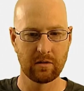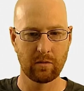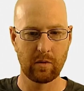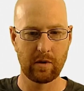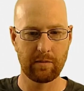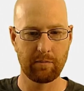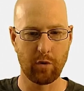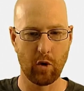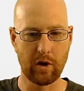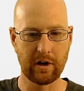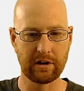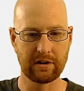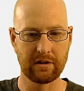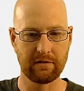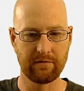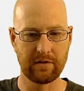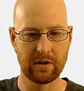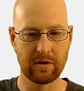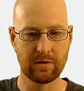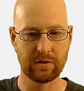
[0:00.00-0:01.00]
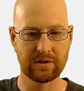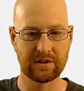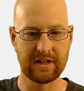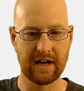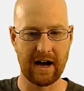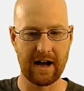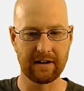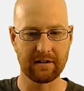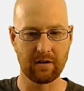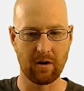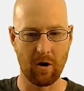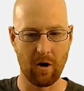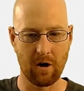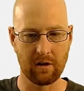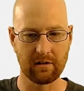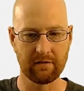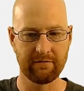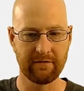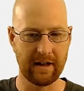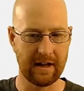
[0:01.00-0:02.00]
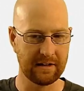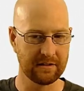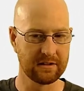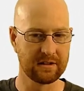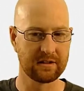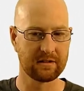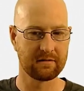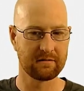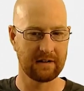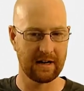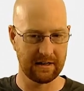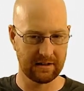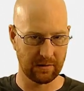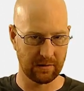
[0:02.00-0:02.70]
we pointed to views.allEvents, right?